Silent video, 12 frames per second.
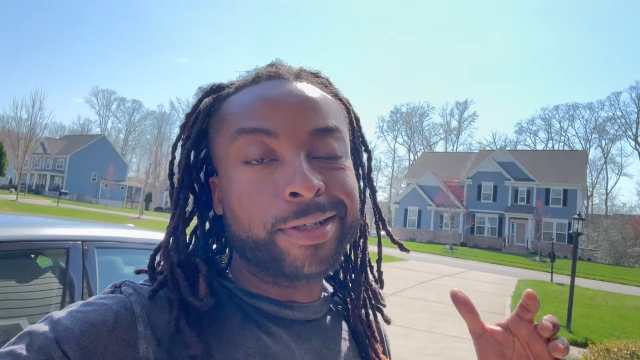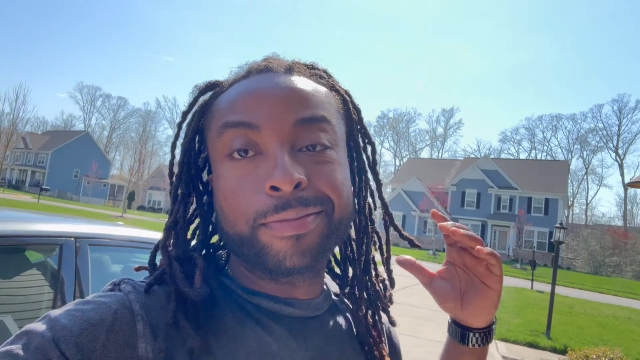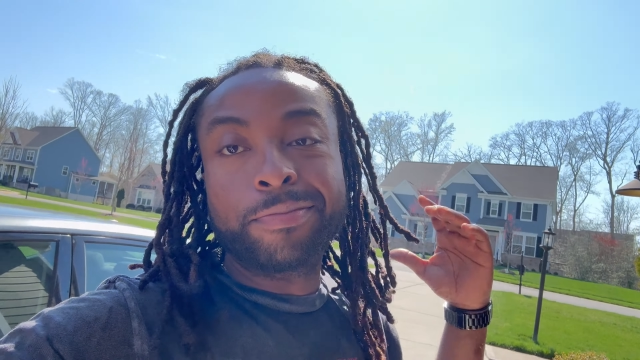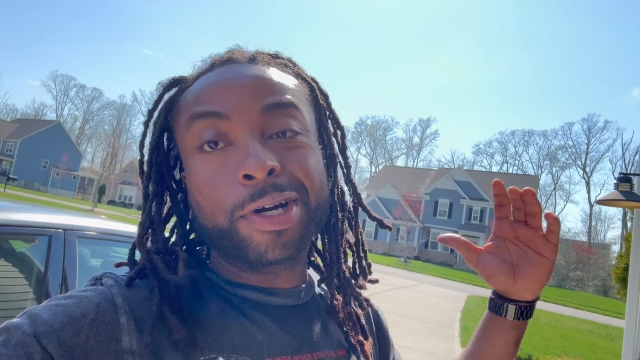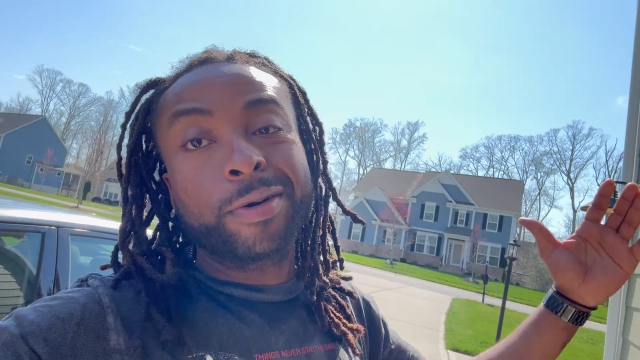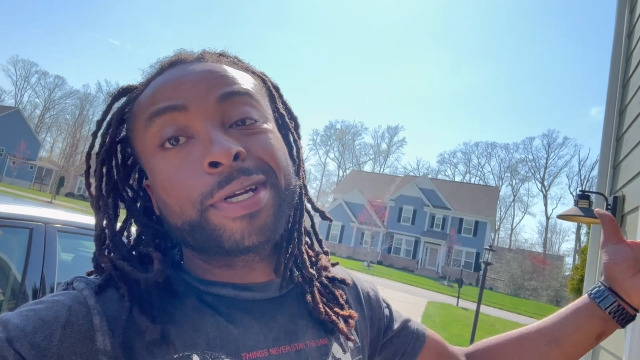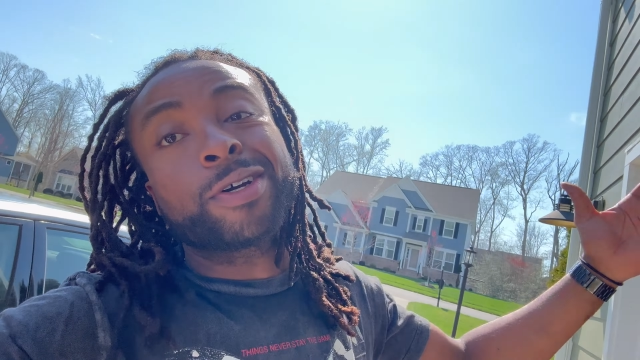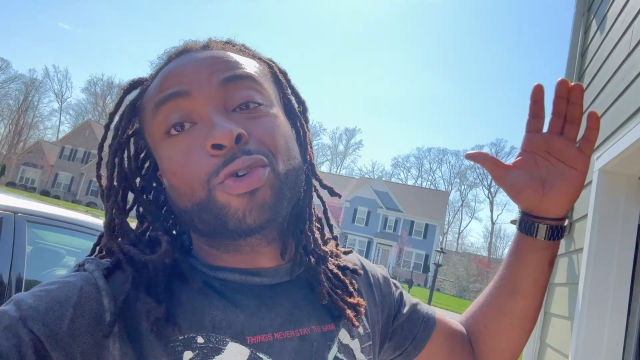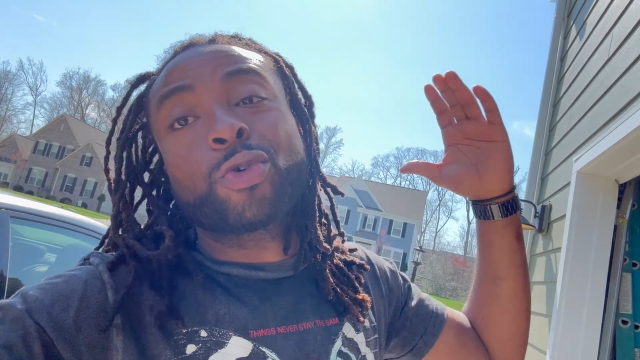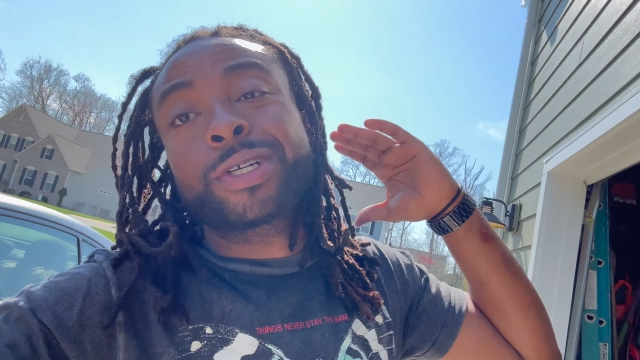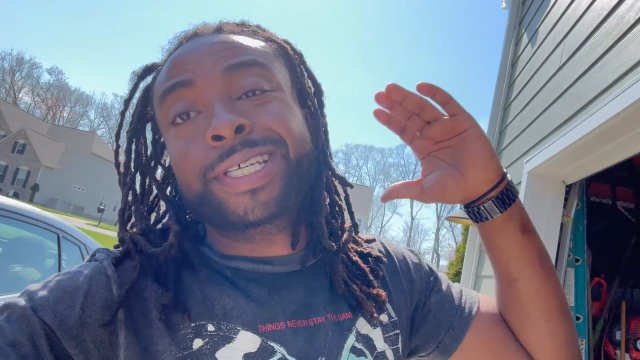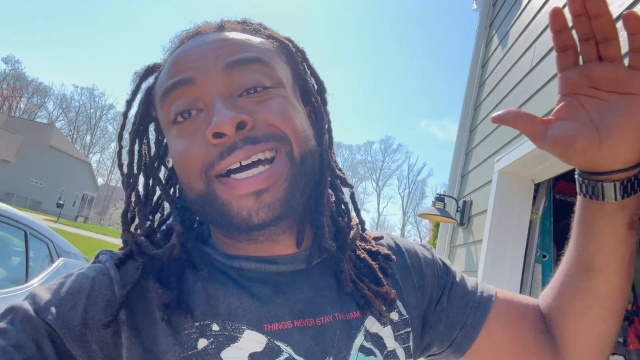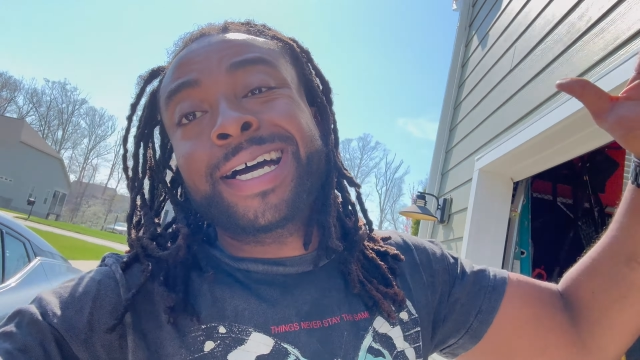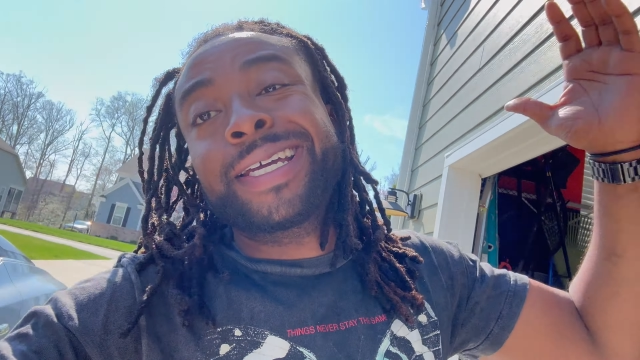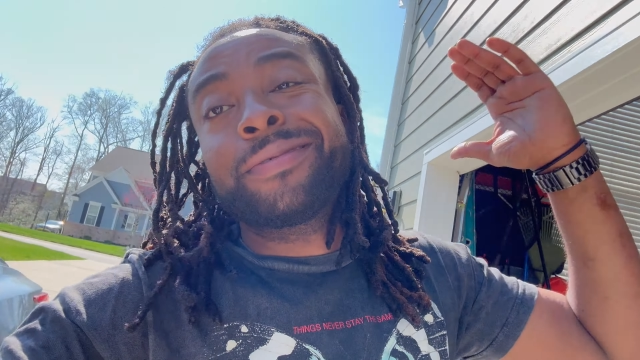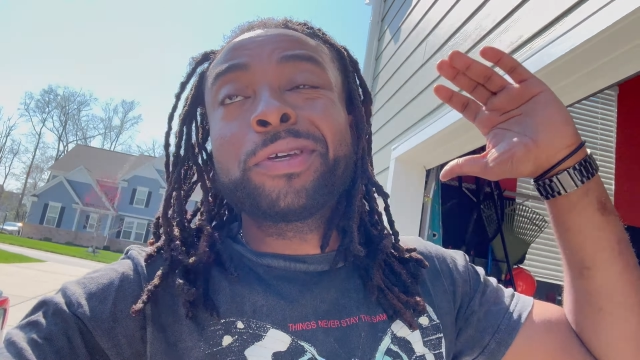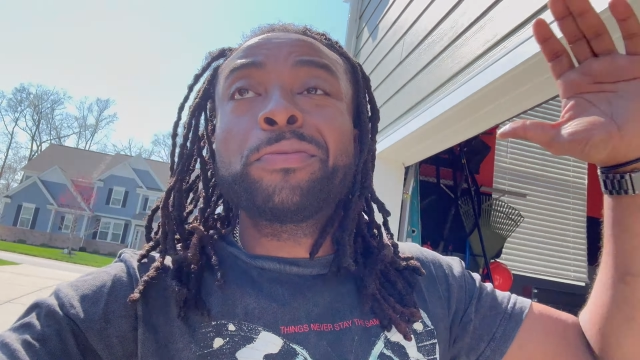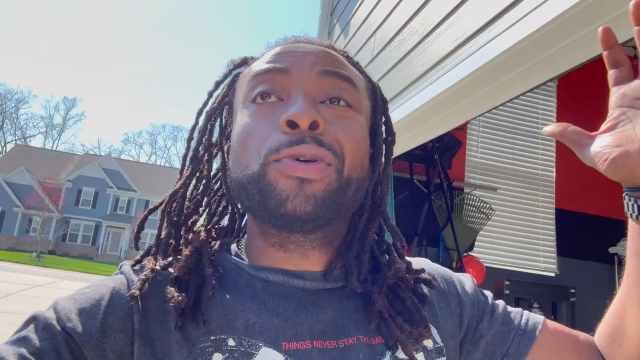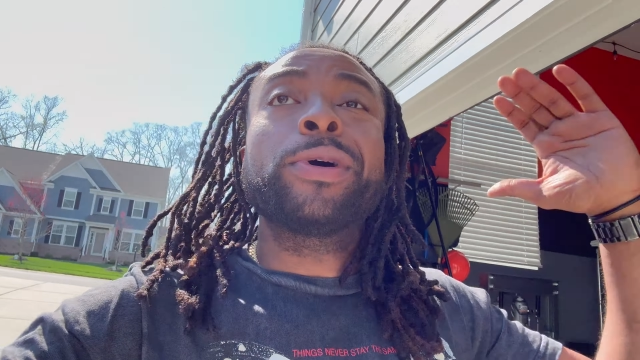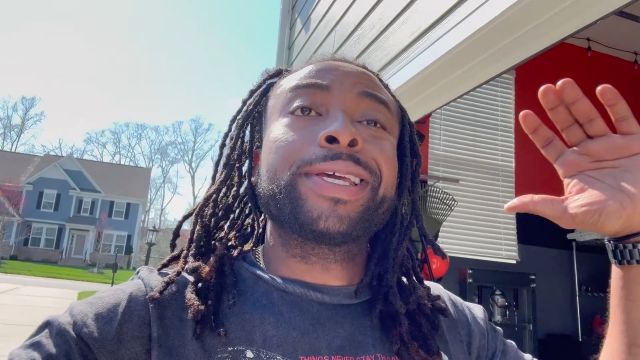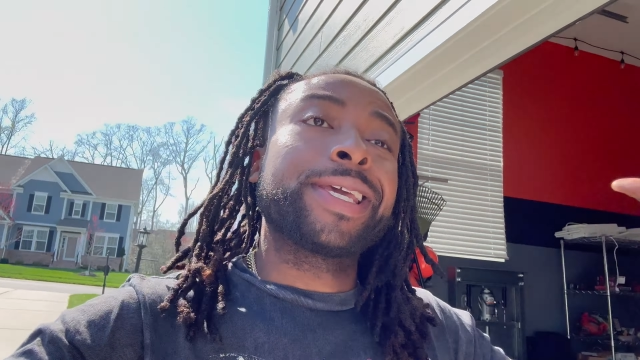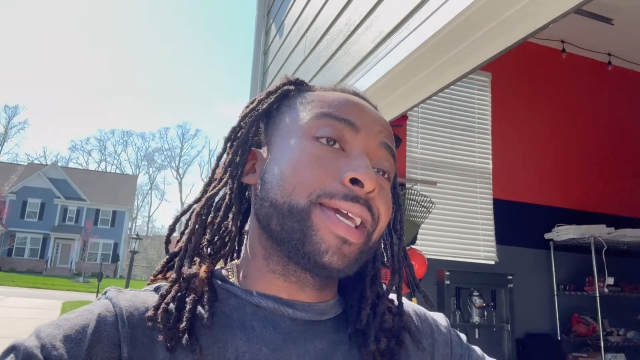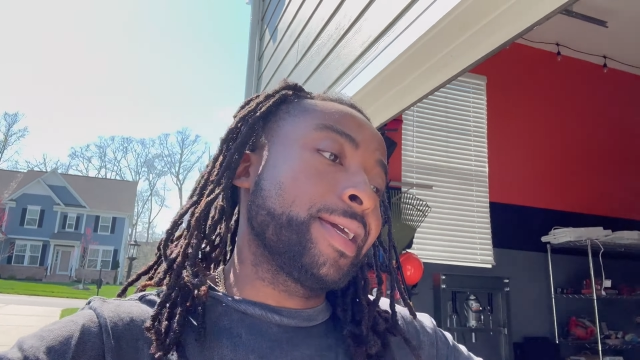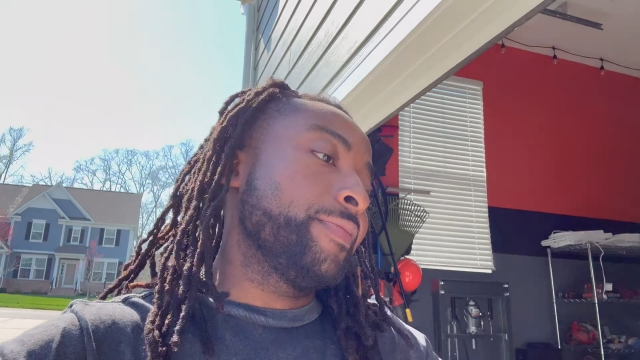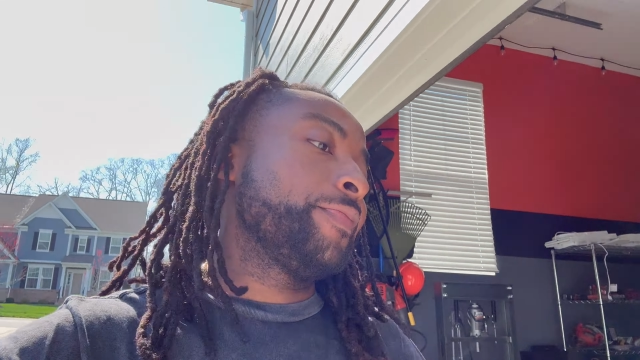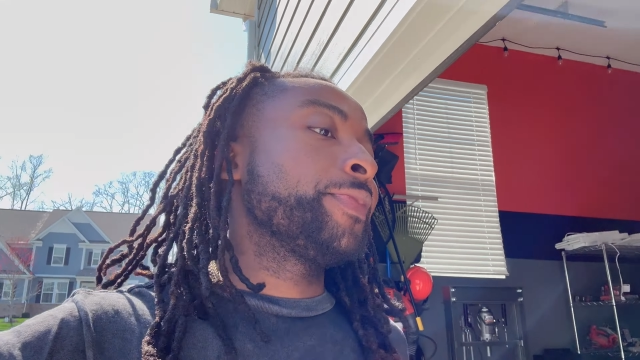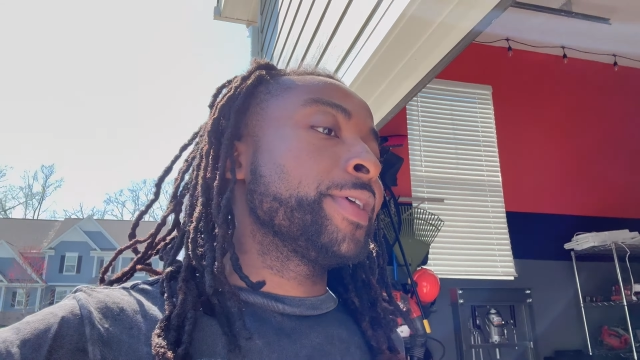and Bourbon. Of course, I am your boy Cam.